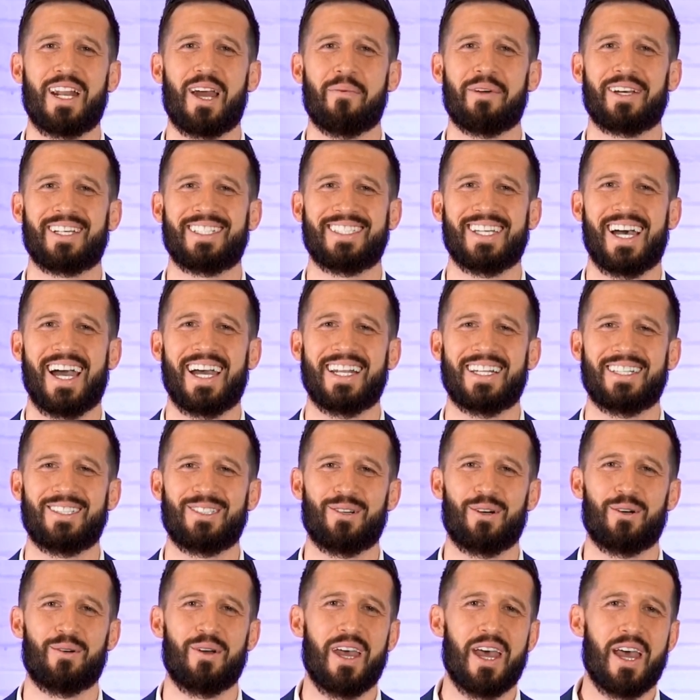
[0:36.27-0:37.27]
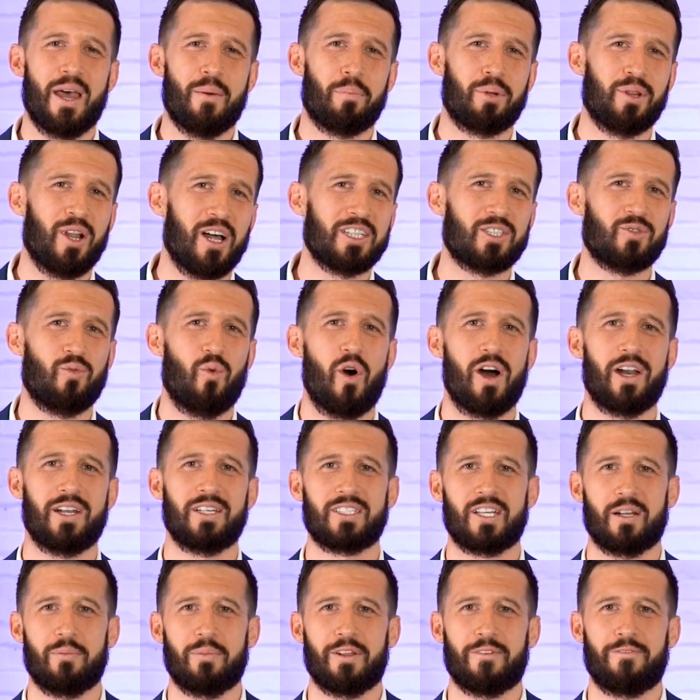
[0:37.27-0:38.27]
I'm excited. So plus one is
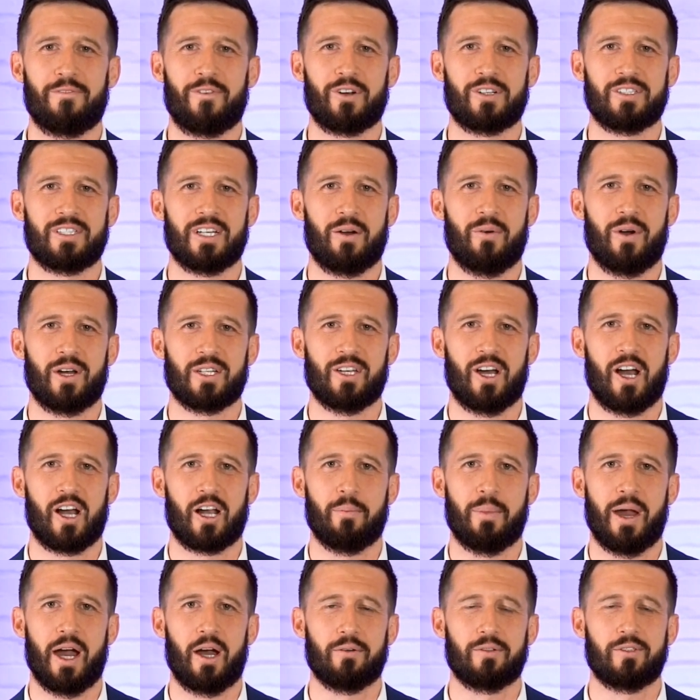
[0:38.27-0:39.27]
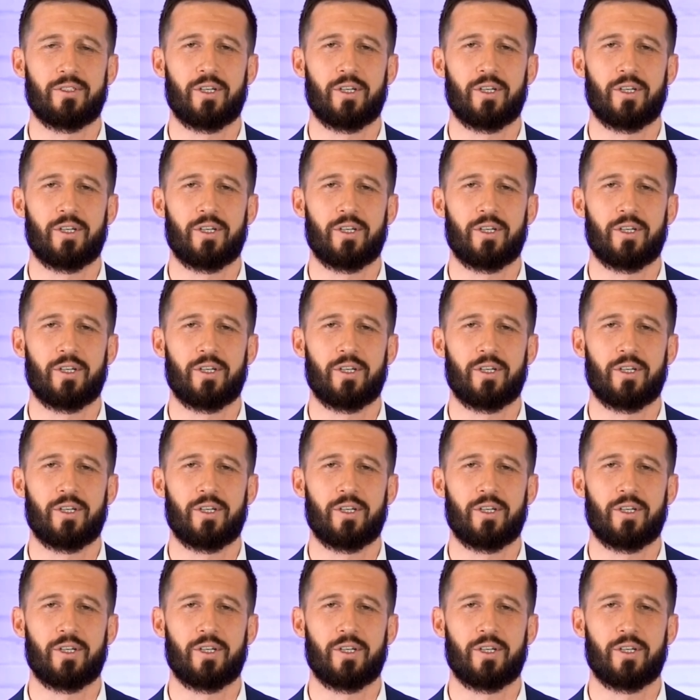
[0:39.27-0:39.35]
going to be the first thing I want to talk about.